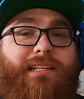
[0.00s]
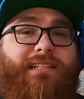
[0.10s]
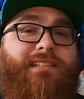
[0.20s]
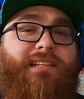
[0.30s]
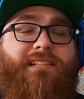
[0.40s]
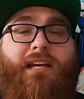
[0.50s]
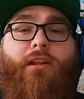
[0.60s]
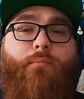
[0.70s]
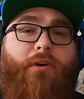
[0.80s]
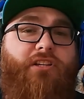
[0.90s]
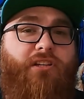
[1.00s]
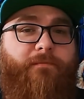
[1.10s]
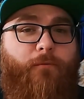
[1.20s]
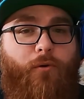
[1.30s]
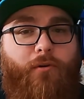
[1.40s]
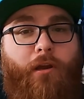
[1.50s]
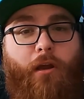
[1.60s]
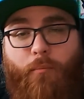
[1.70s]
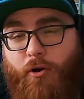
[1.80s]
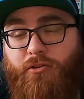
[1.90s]
it's the celebration for
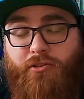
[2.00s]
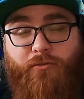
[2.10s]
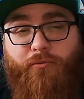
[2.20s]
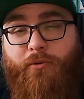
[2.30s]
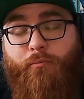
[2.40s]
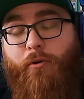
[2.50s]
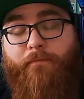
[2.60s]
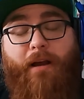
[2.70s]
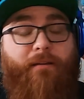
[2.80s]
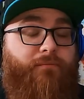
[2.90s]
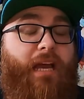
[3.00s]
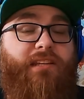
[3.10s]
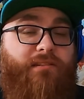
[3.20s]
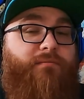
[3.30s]
part two, three point five. That,